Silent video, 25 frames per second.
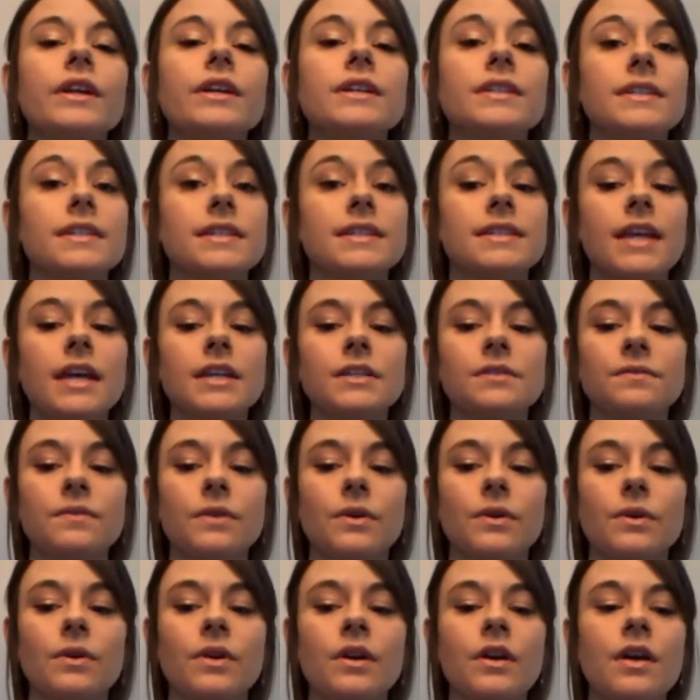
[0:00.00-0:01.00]
is
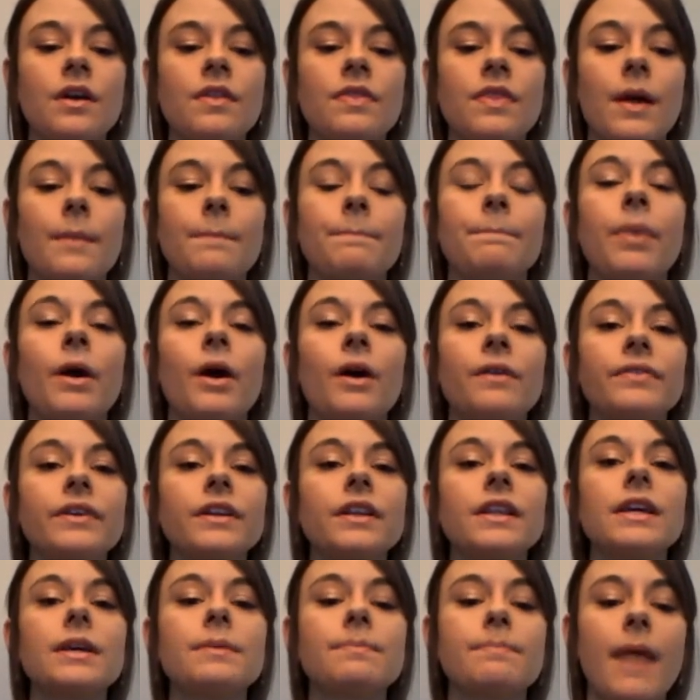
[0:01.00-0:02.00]
successful, then
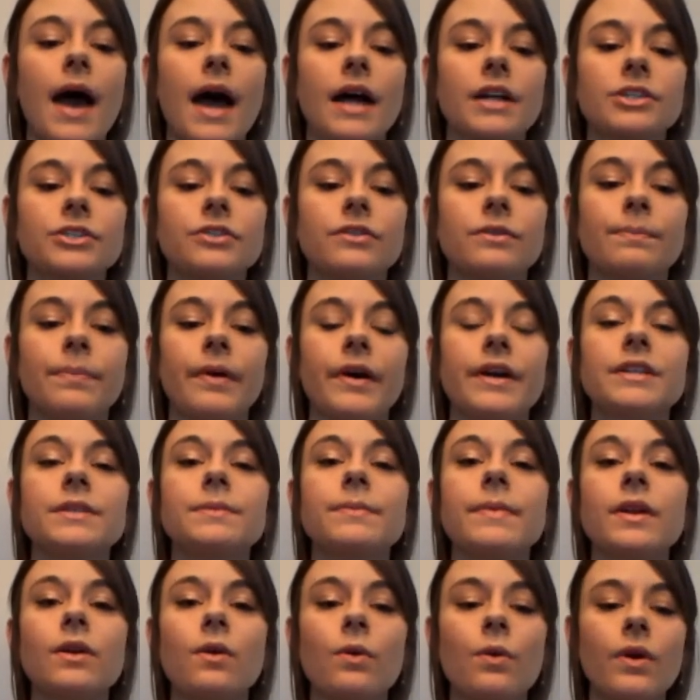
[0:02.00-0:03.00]
perfectly matched
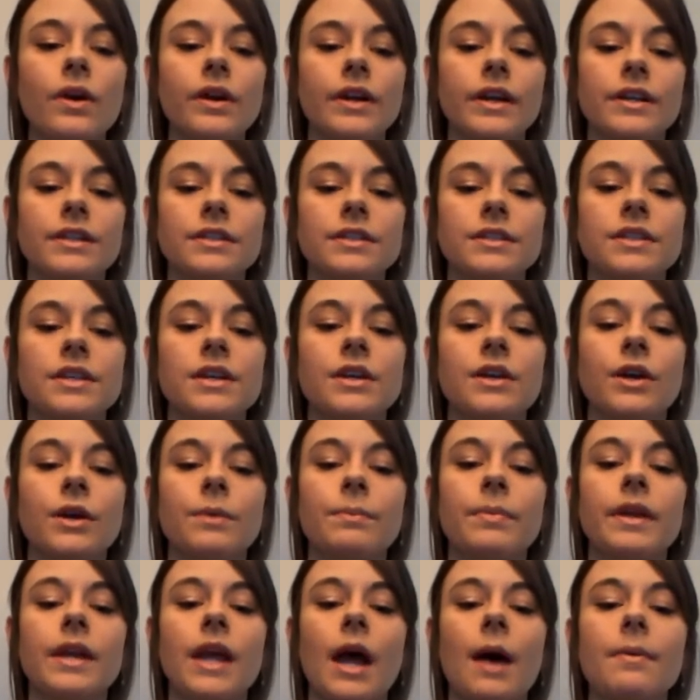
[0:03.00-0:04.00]
replacement organs could
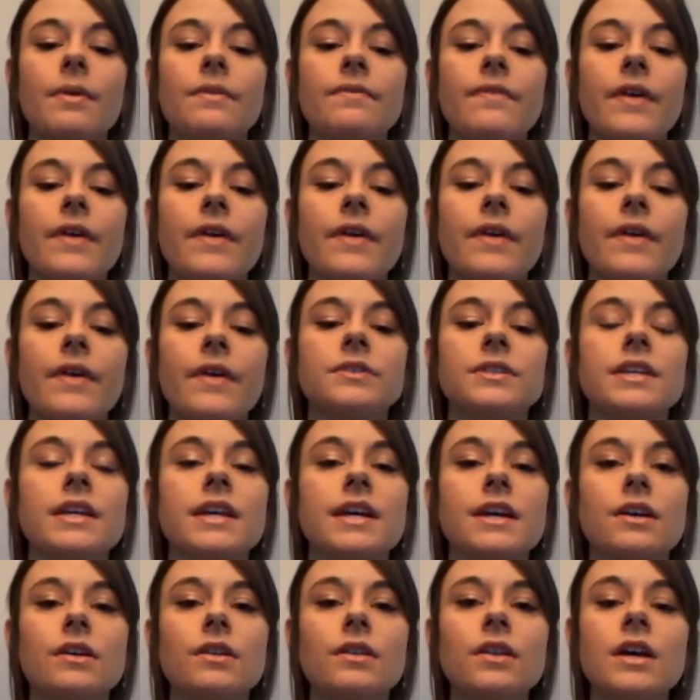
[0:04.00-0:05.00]
become available to
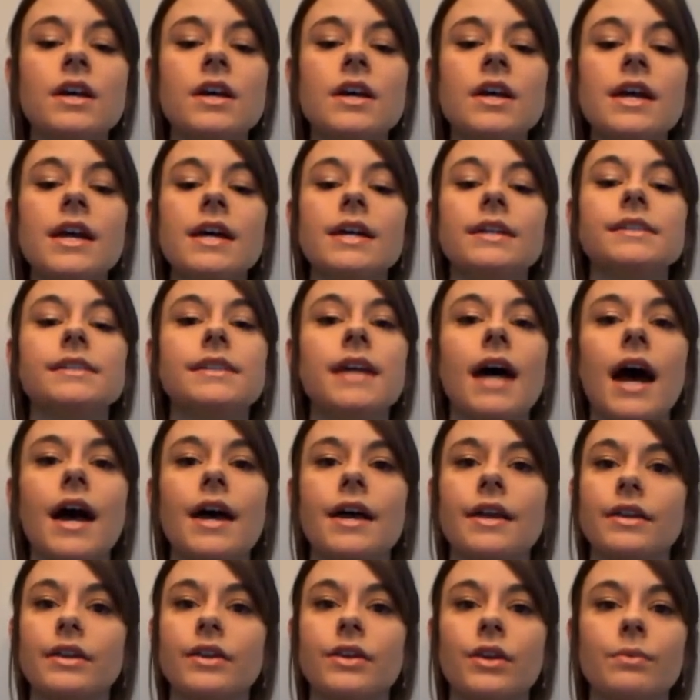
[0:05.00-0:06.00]
ill and
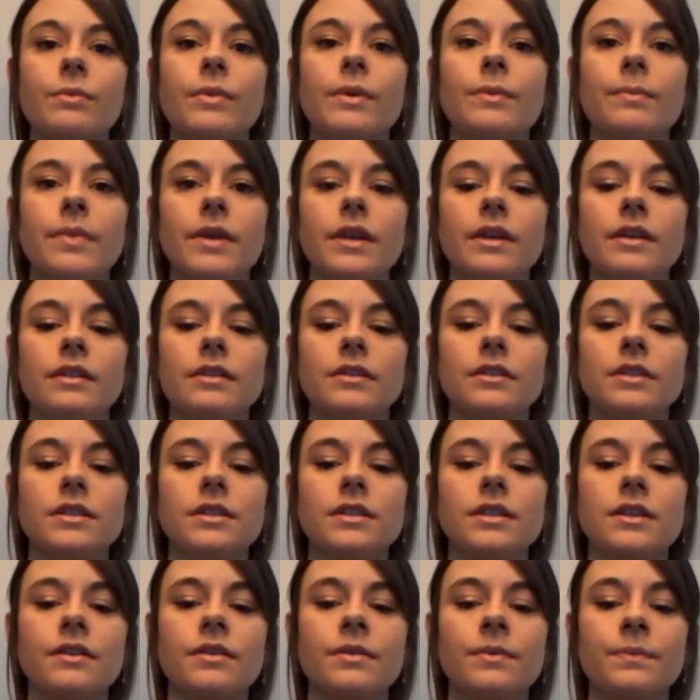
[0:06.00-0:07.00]
dying human beings.
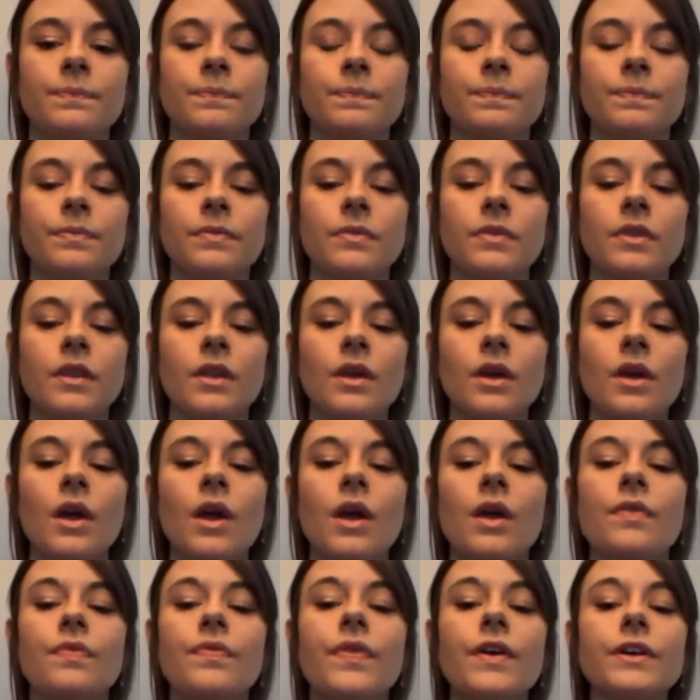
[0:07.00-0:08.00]

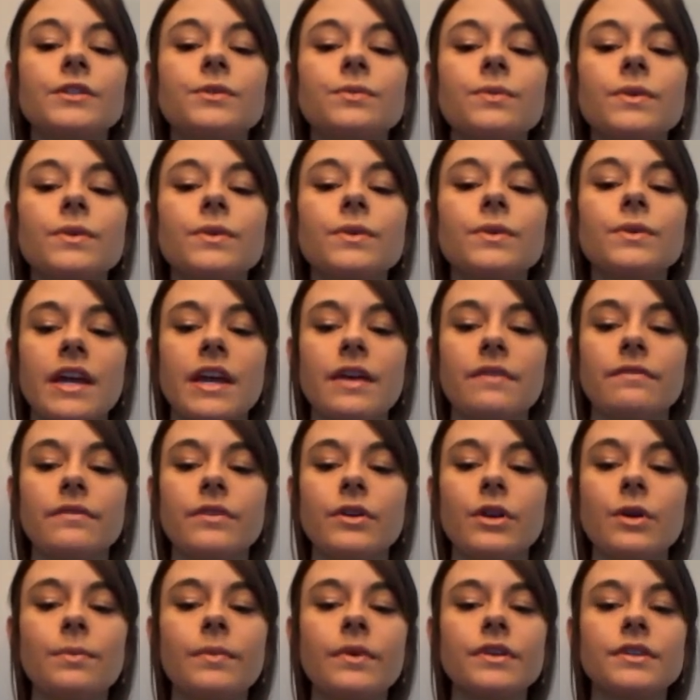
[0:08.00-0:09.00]
This would save
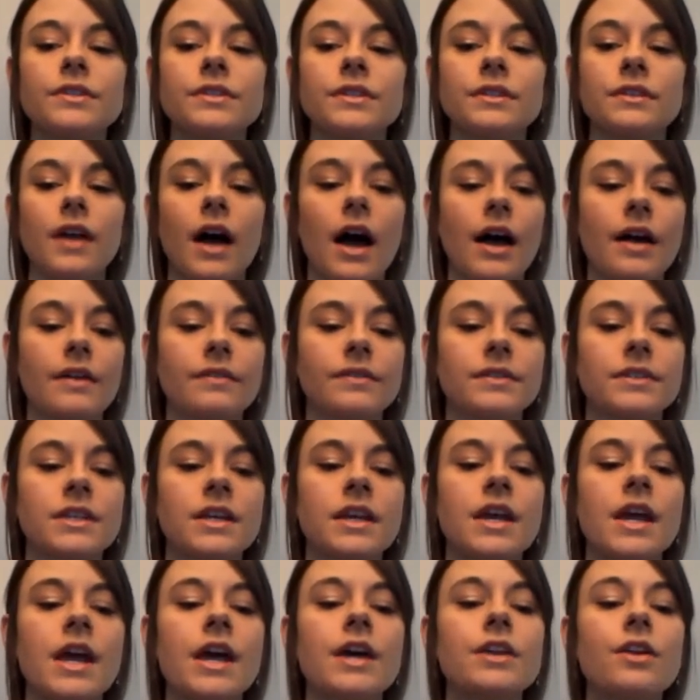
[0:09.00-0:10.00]
numerous lives
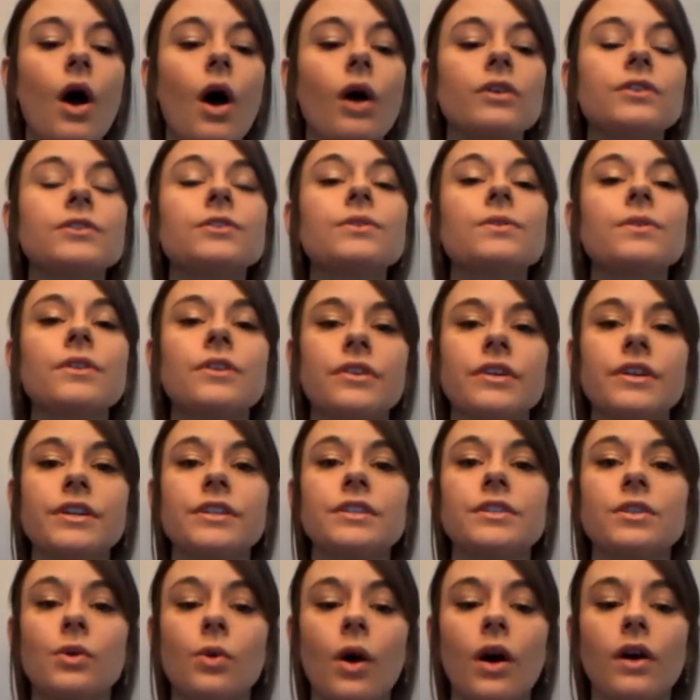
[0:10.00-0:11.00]
and also increase
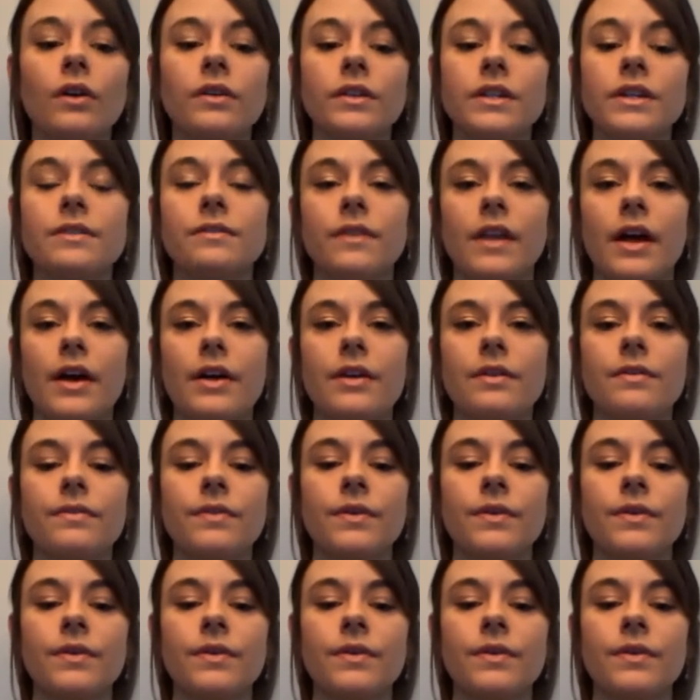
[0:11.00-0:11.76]
the quality of life.